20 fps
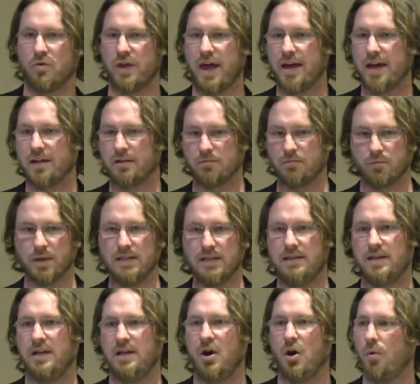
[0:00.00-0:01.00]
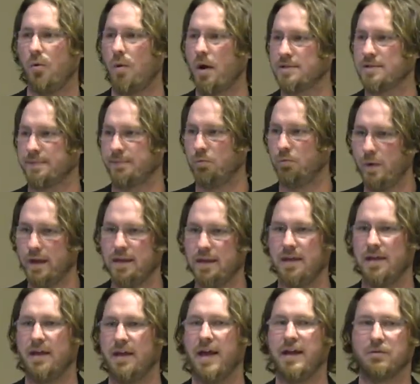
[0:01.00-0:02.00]
that and read the OWASP
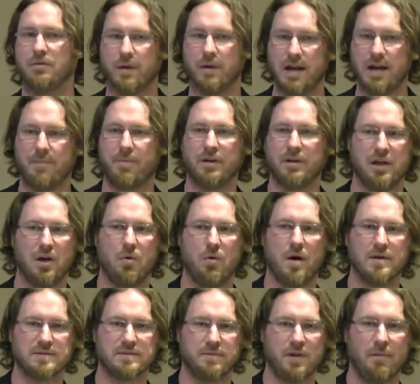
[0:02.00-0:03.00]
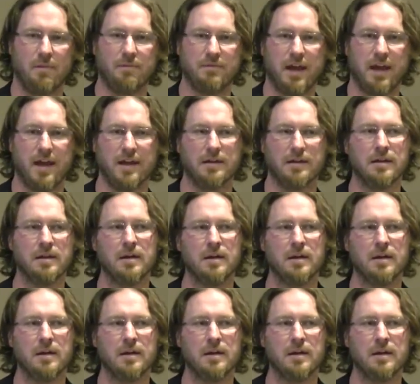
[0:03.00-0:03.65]
wiki and read up on the OWASP top 10.